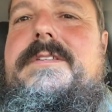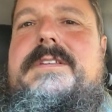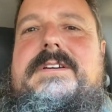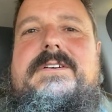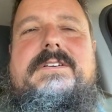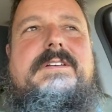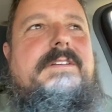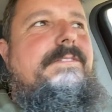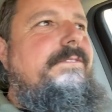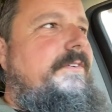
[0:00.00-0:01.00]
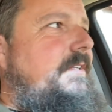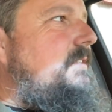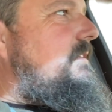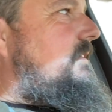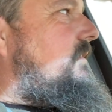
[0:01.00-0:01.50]
sale, free
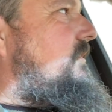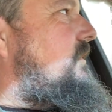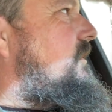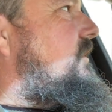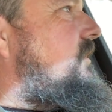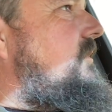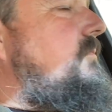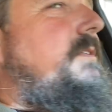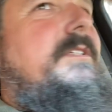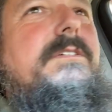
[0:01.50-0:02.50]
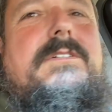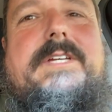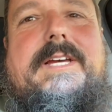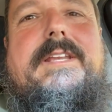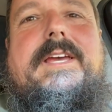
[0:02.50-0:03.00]
sale, we still
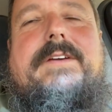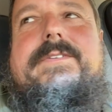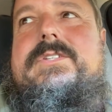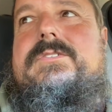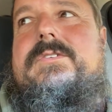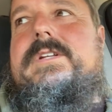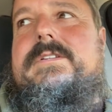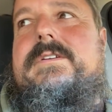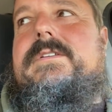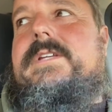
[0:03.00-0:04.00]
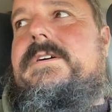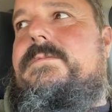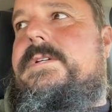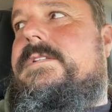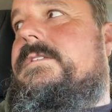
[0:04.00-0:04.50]
had half a trailer. Now
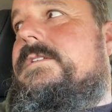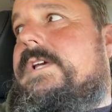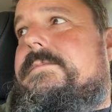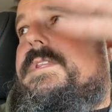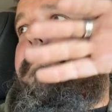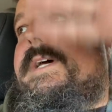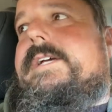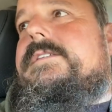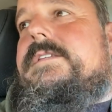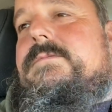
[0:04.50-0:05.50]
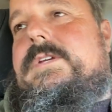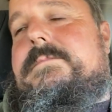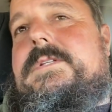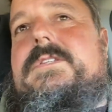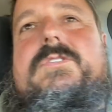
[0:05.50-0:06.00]
we emptied the back seat, we
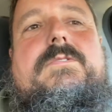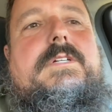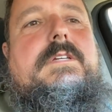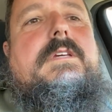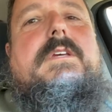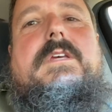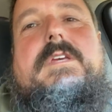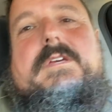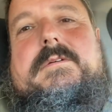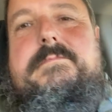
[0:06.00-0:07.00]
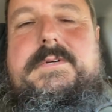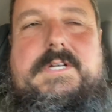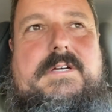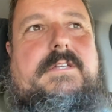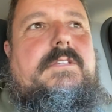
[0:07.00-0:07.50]
emptied the truck,
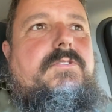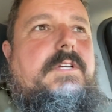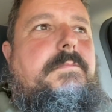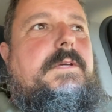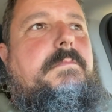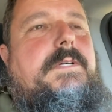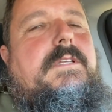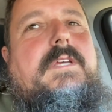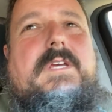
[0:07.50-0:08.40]
uh, the truck bed, but